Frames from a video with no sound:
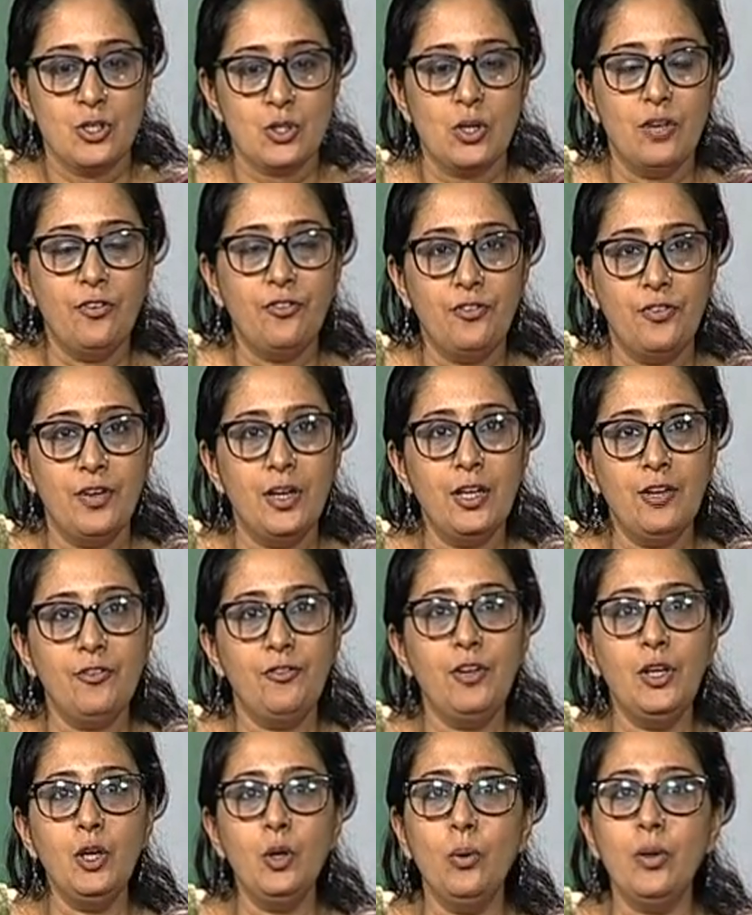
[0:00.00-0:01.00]
So, if, uh,
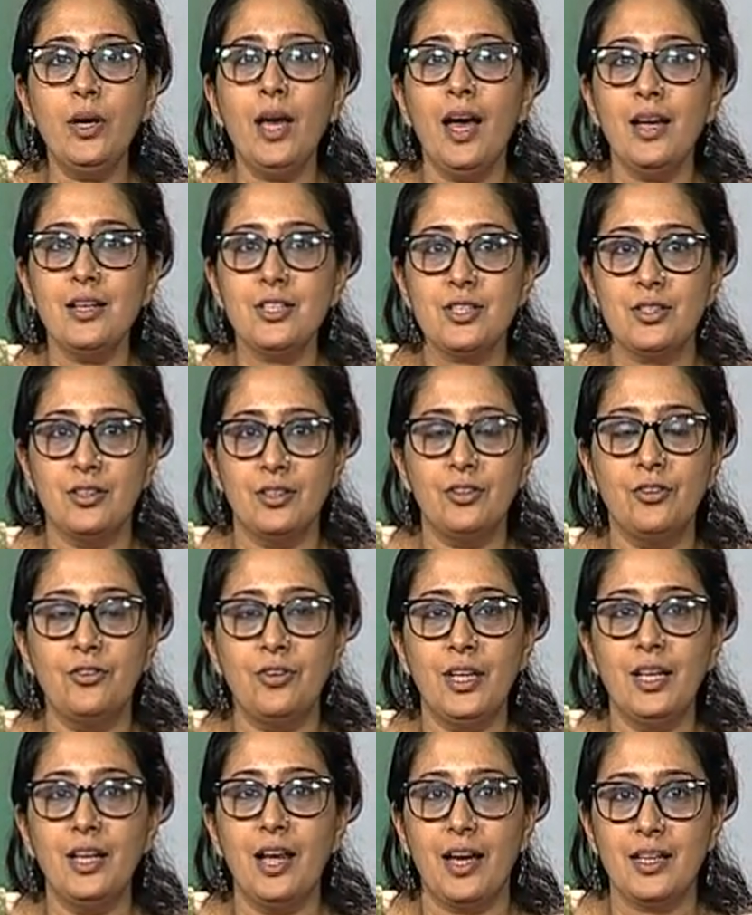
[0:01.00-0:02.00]
if we look at the
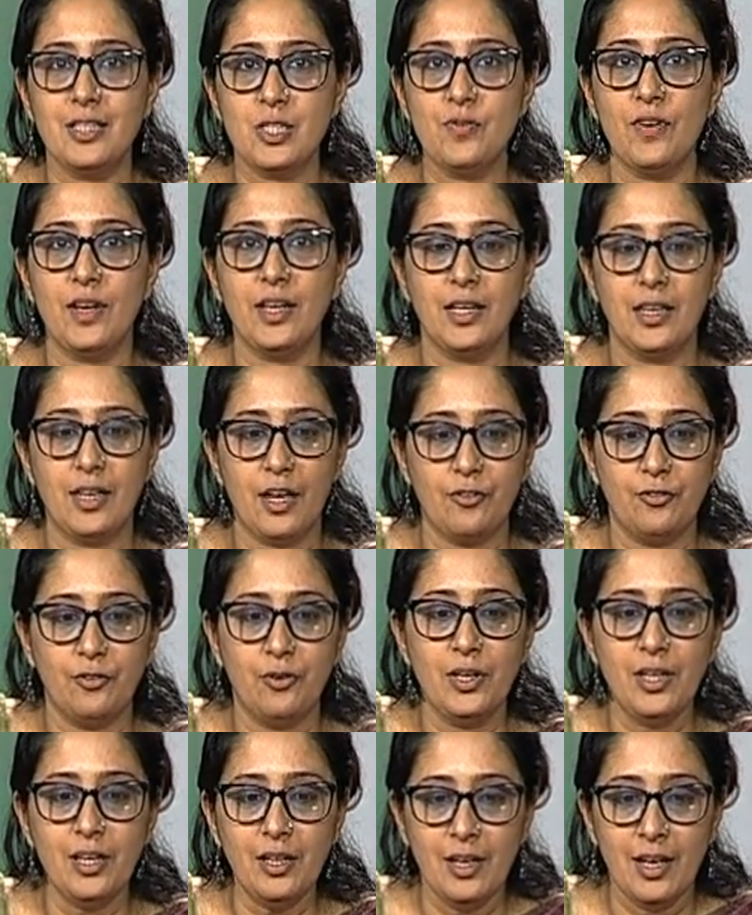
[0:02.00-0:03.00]
three lines very
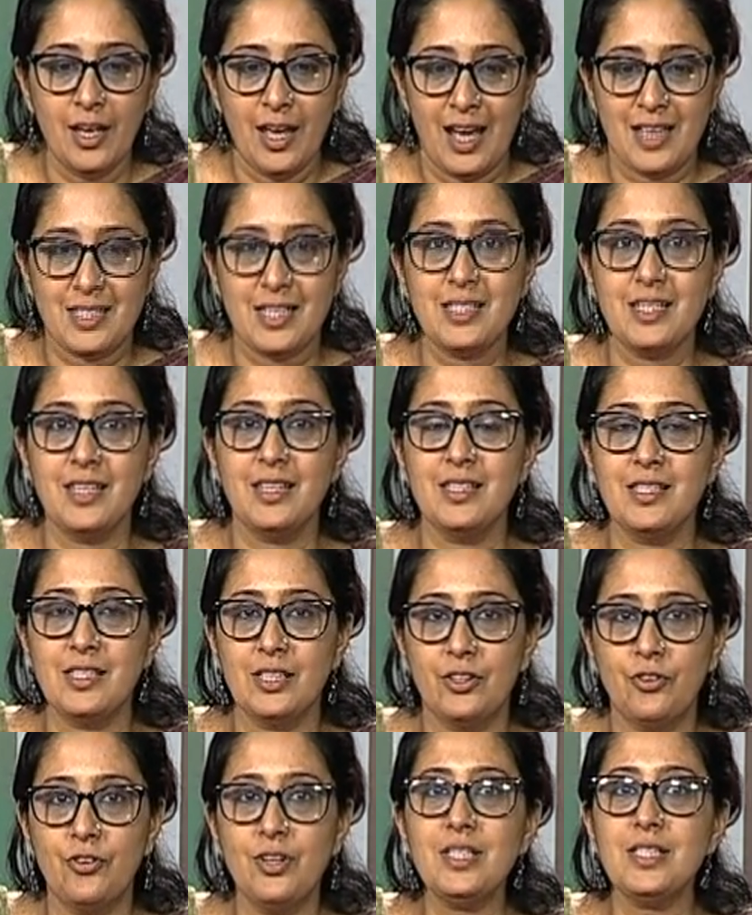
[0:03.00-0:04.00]
carefully, as I said,
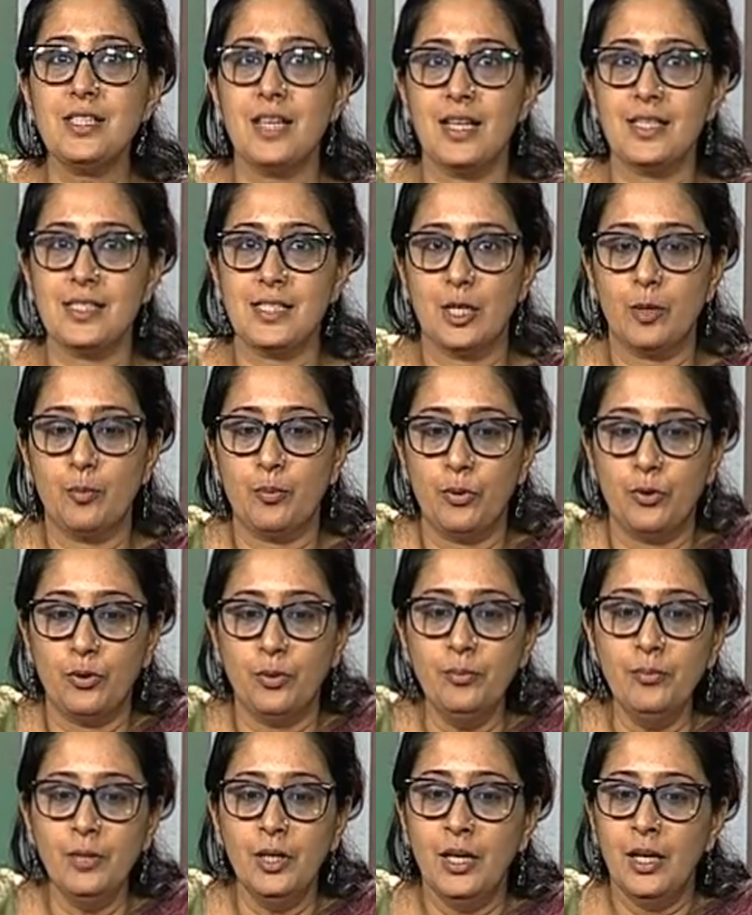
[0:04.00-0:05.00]
it's a three stanza
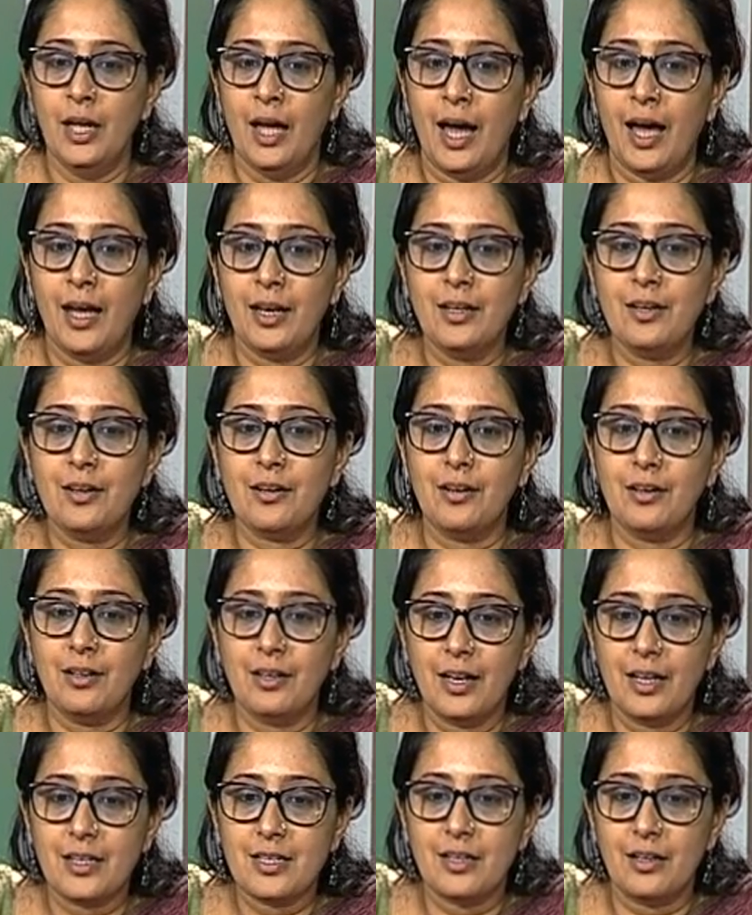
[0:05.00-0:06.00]
poem, and
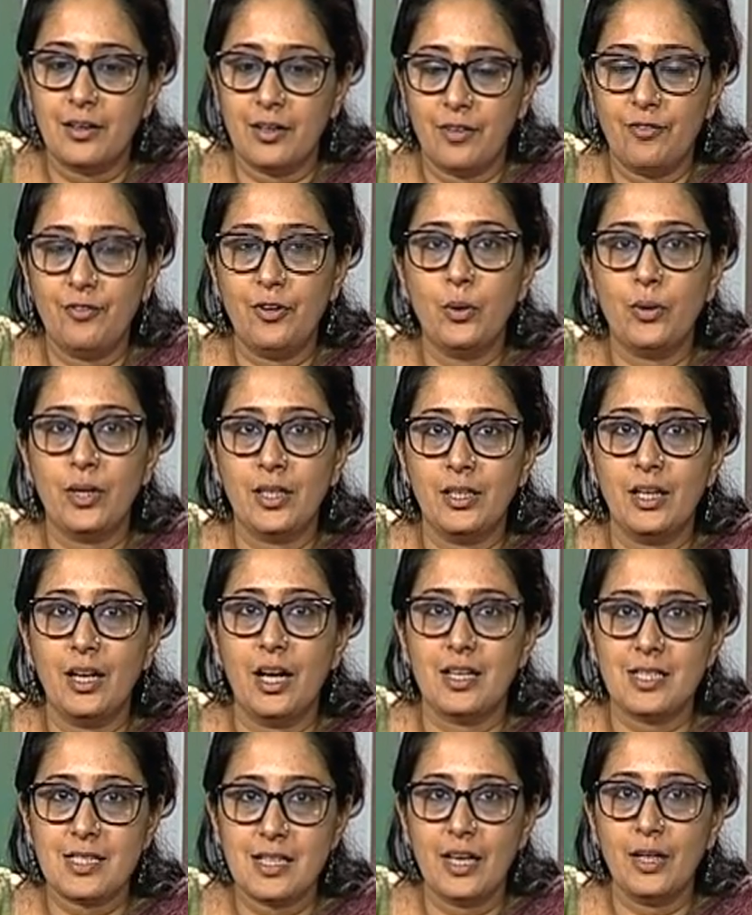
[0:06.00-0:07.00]
let, if you look at the
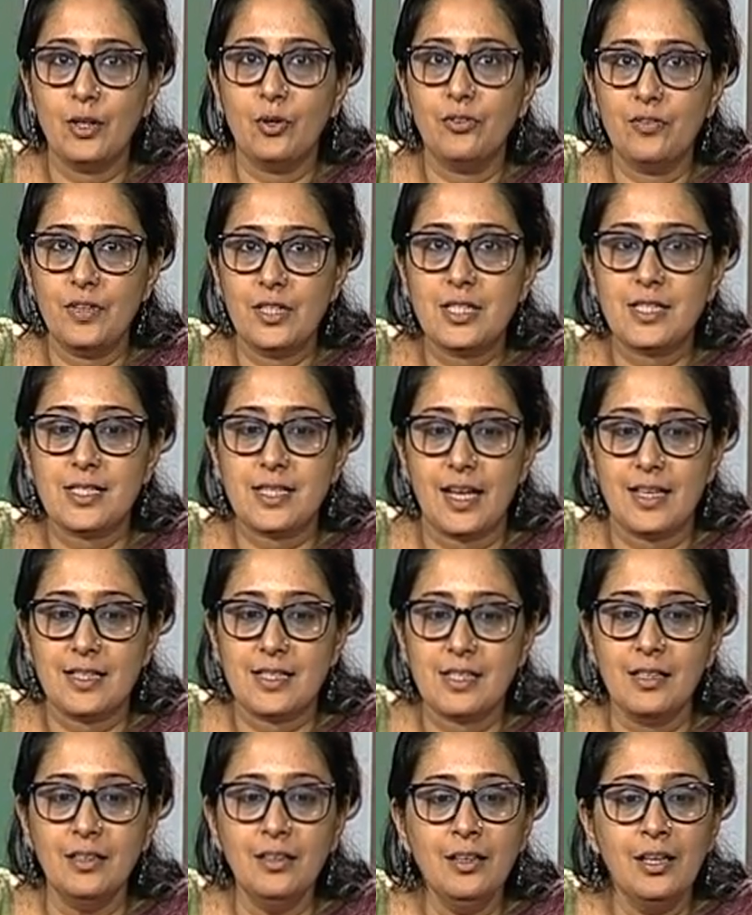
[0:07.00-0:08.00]
last line of each
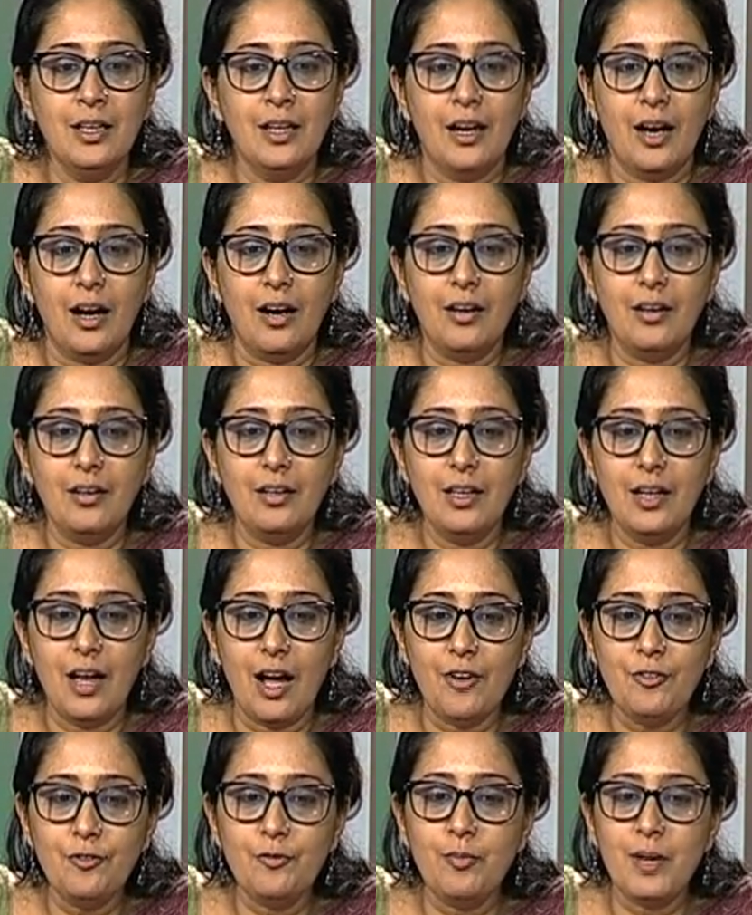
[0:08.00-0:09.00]
stanza,
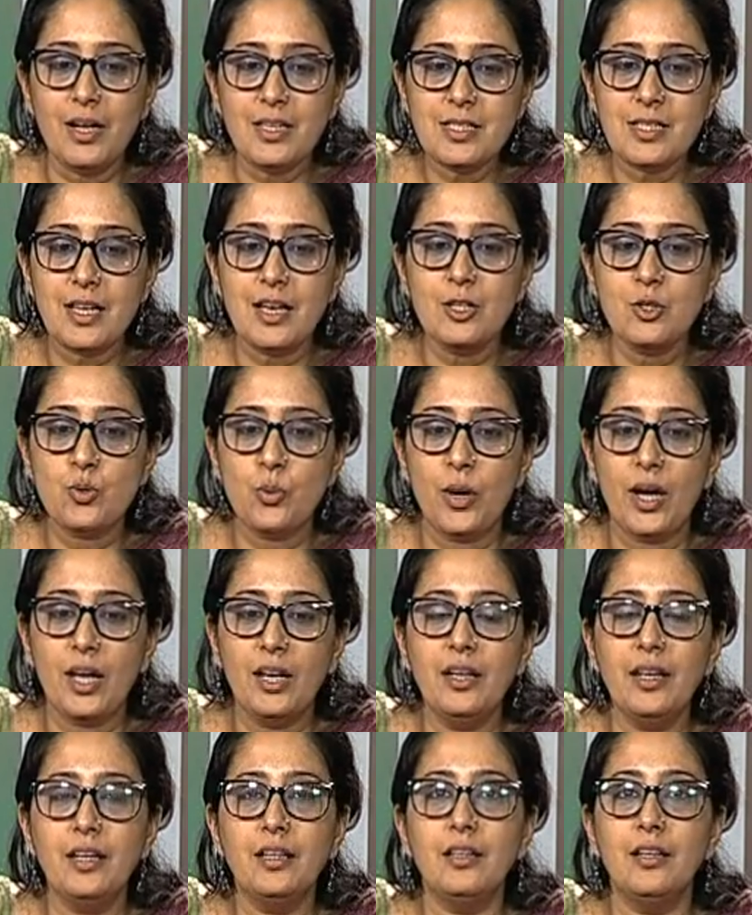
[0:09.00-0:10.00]
love must I
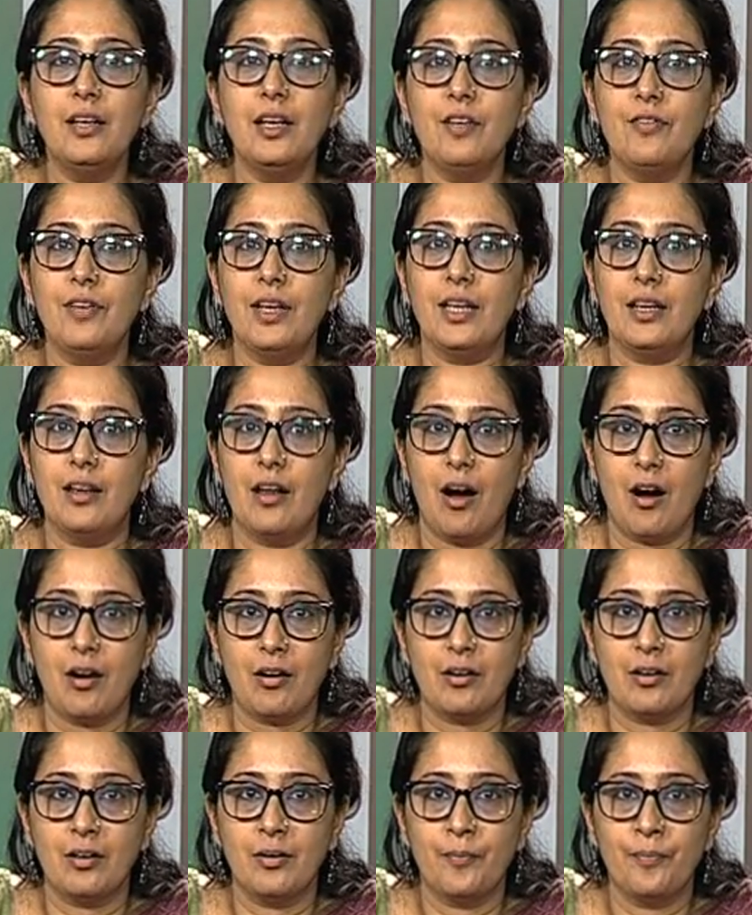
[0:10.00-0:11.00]
dwell in the living
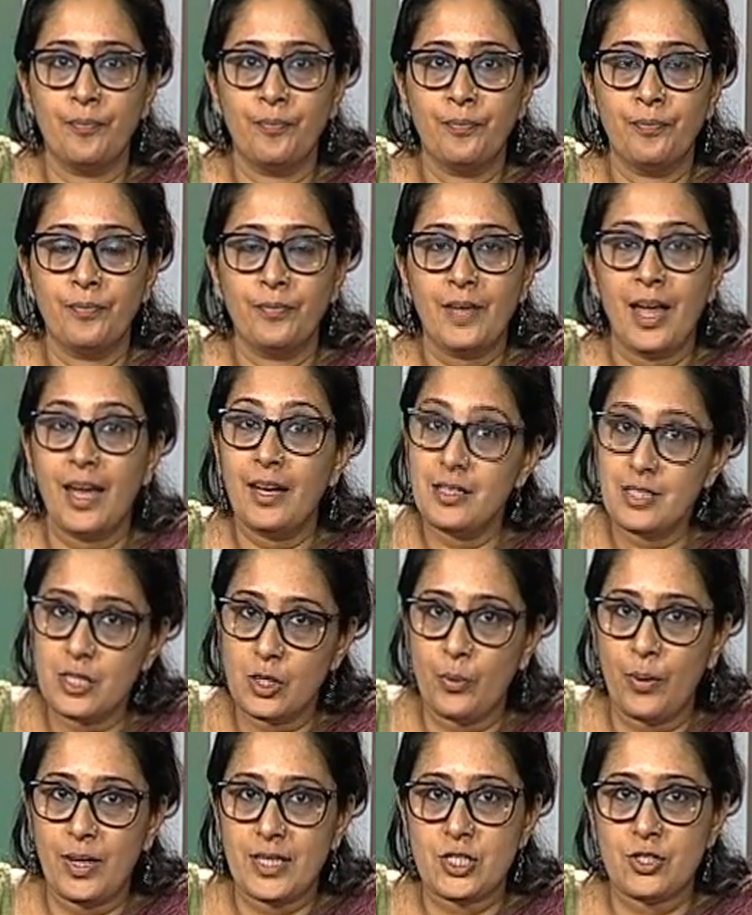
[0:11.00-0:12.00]
dark and
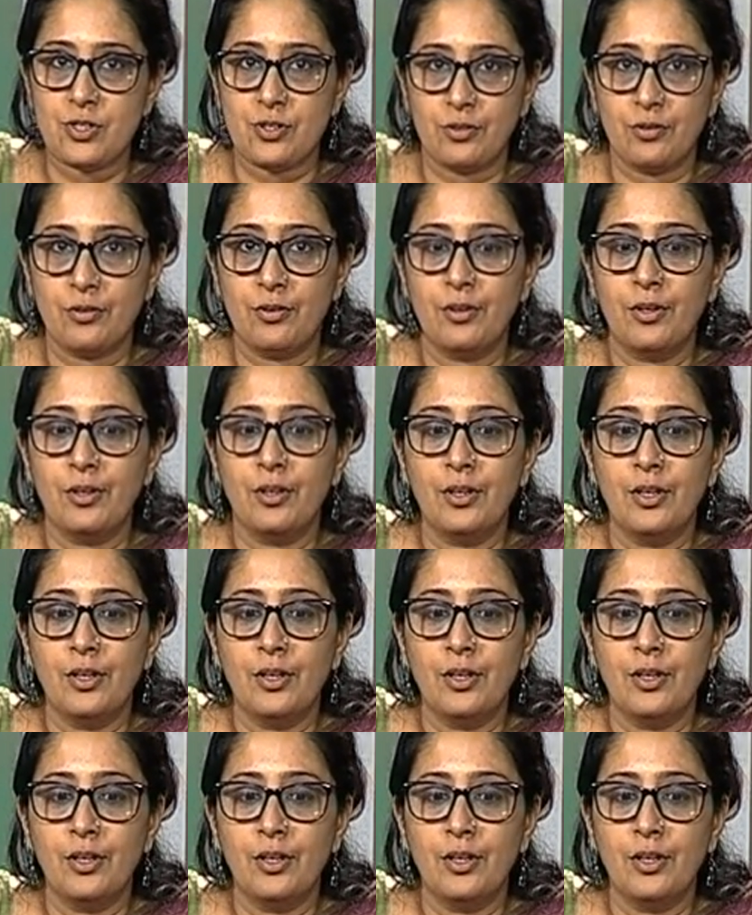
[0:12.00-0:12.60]
it's a question.